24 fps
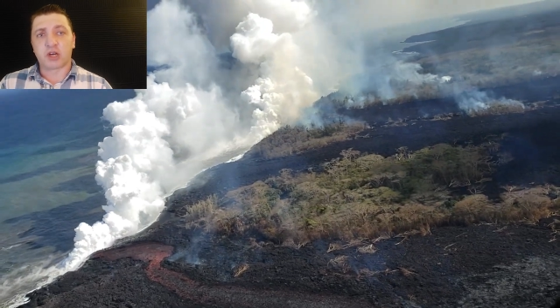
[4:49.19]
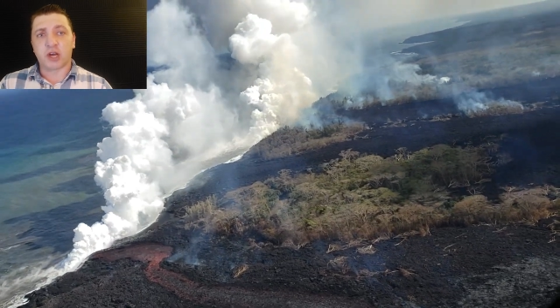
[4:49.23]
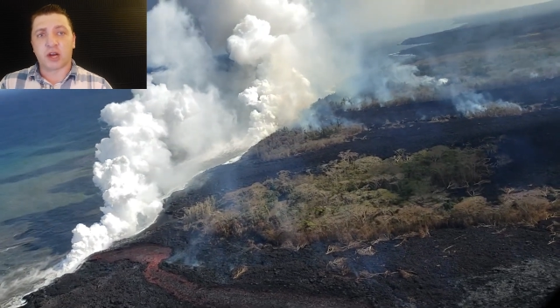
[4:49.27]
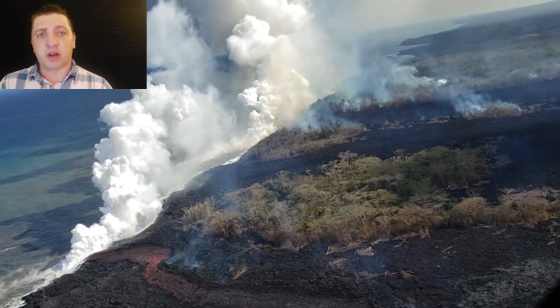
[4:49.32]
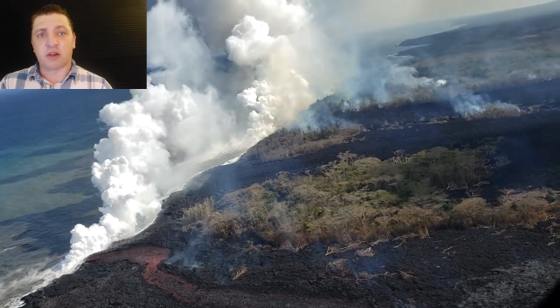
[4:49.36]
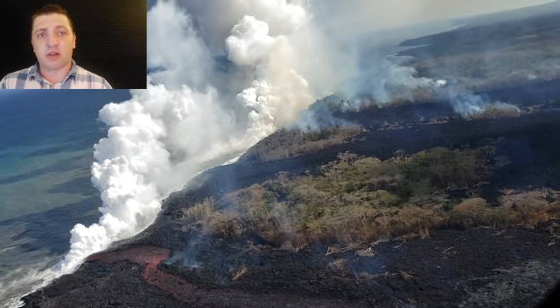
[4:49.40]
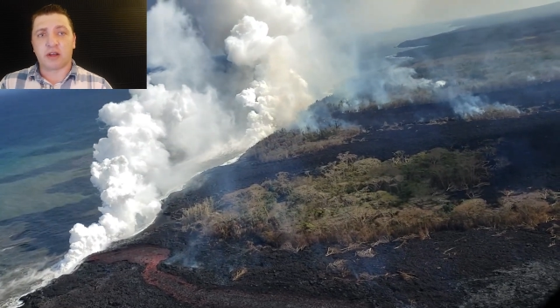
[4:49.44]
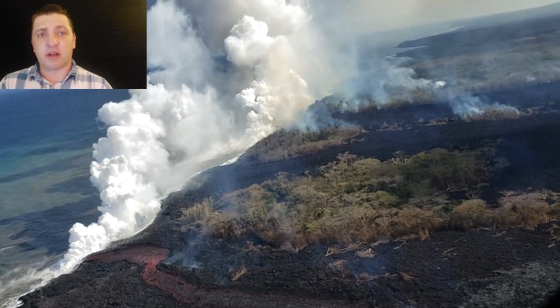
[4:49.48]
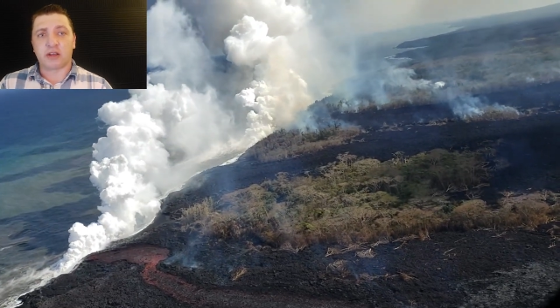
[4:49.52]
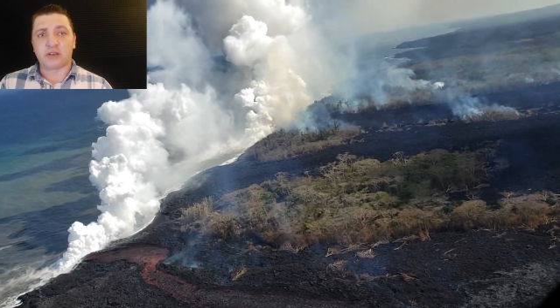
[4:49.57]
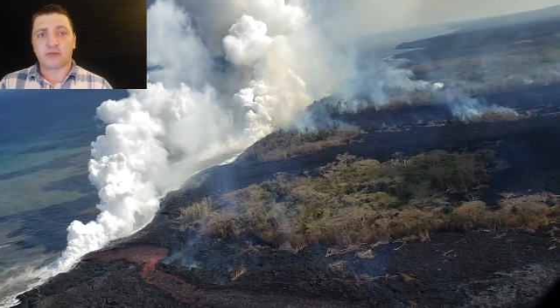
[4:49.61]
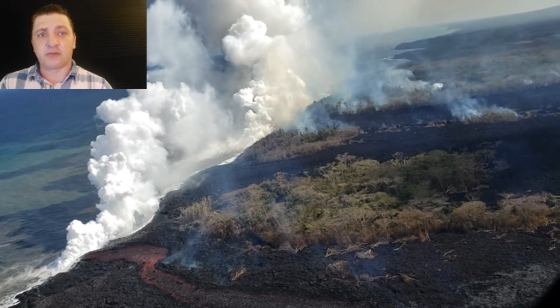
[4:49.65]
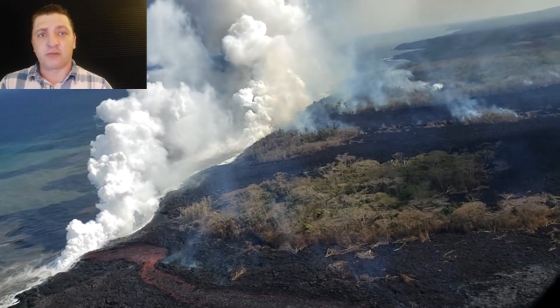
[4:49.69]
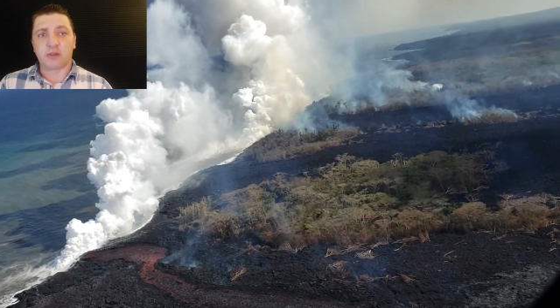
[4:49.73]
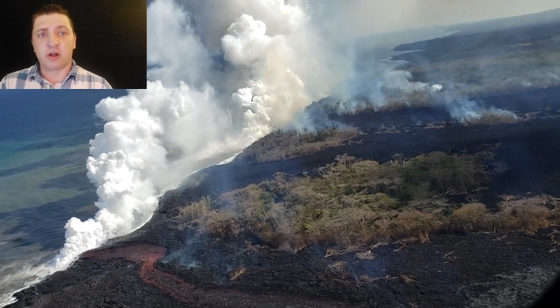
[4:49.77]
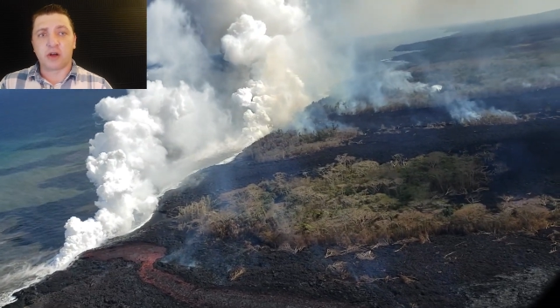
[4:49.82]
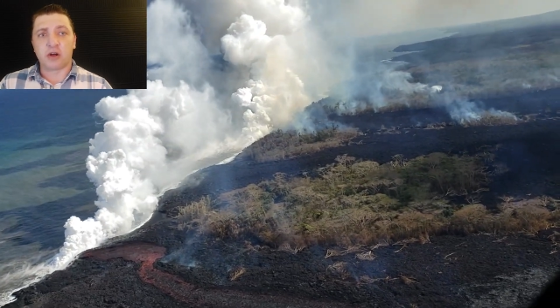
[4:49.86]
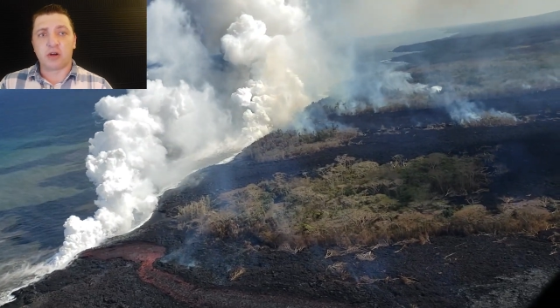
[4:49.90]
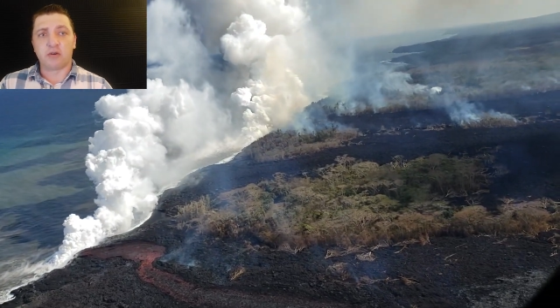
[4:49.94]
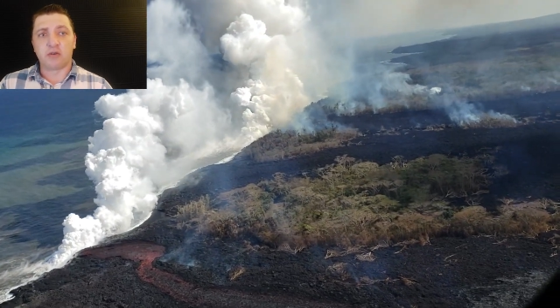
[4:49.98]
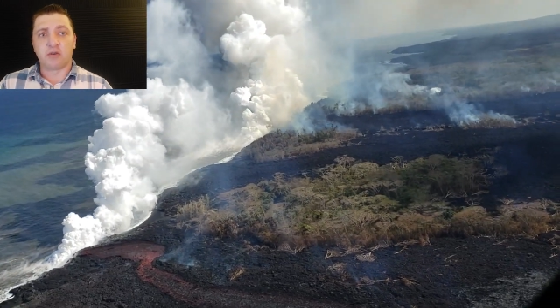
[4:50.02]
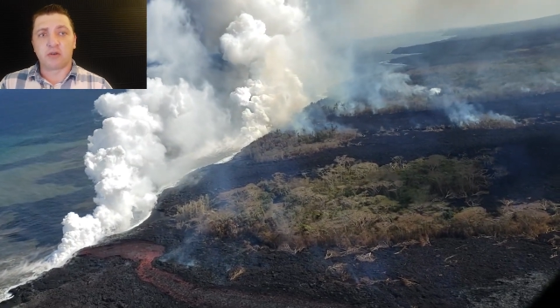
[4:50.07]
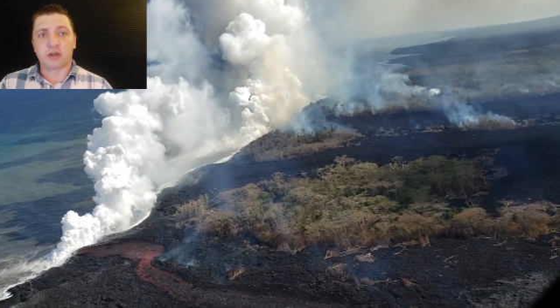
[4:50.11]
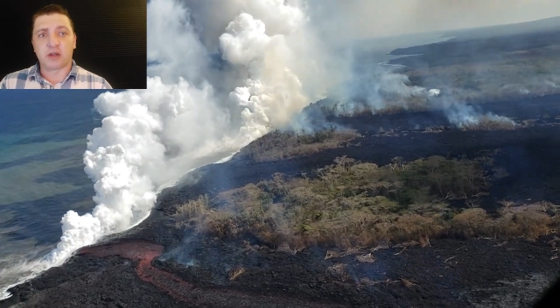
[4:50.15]
channelized
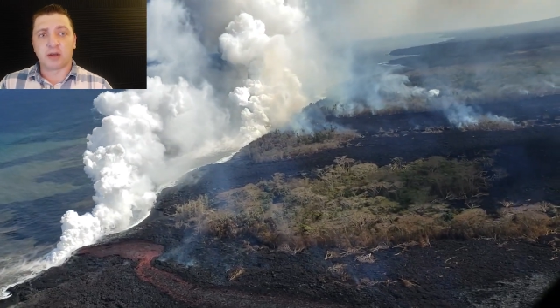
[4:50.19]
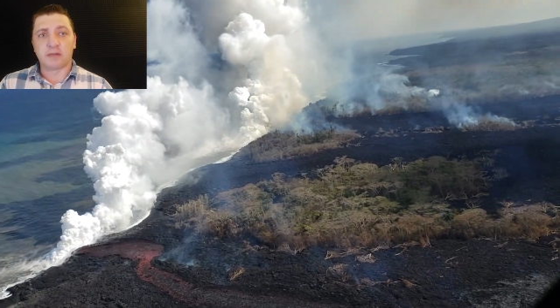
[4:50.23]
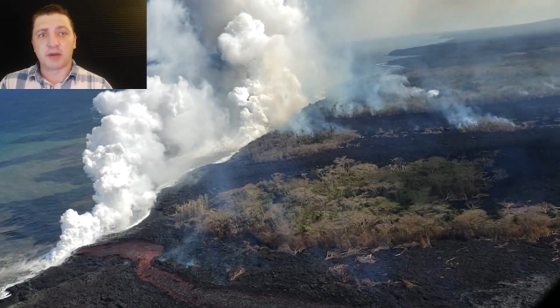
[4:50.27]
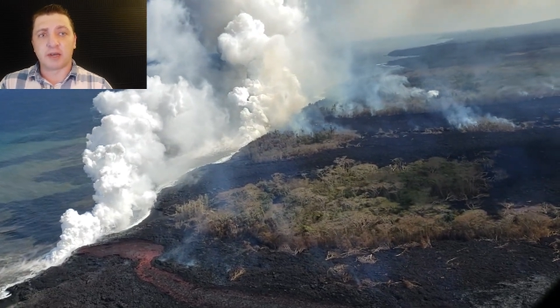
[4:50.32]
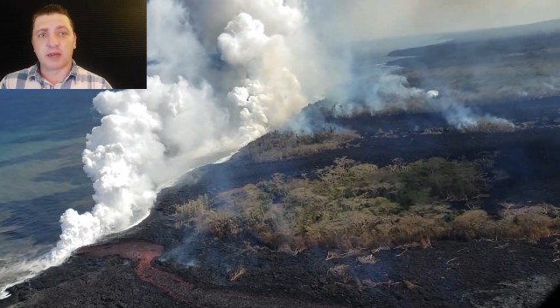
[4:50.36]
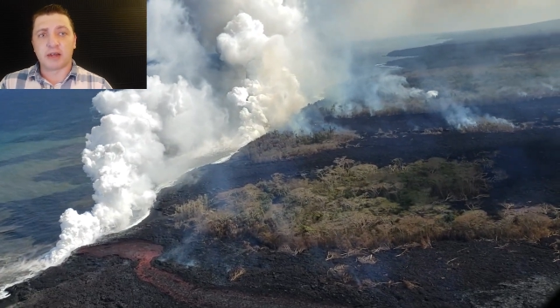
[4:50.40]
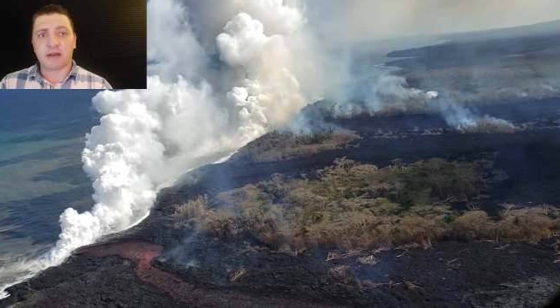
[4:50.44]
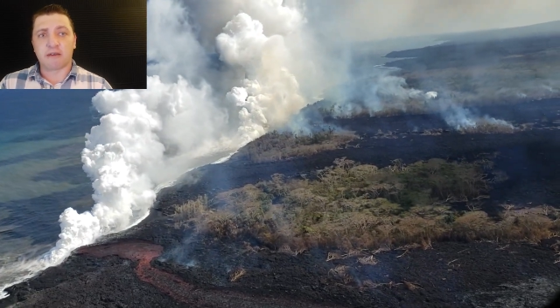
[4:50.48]
flow coming